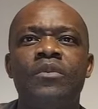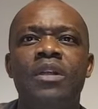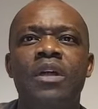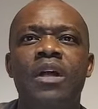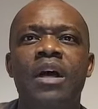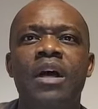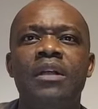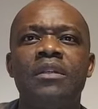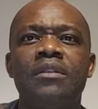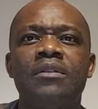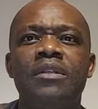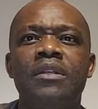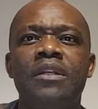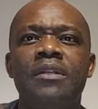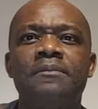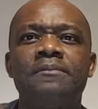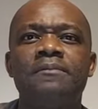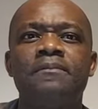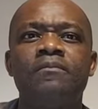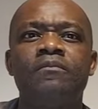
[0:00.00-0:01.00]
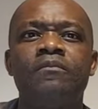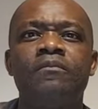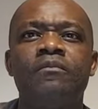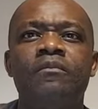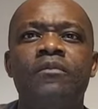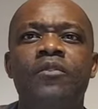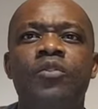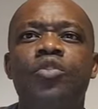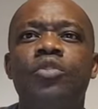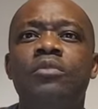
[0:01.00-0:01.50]
Hallelujah.
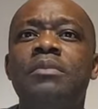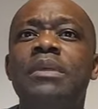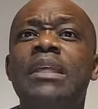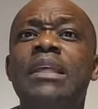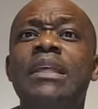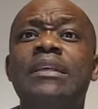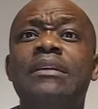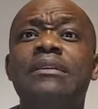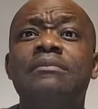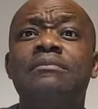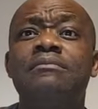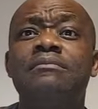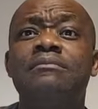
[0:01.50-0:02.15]
To me,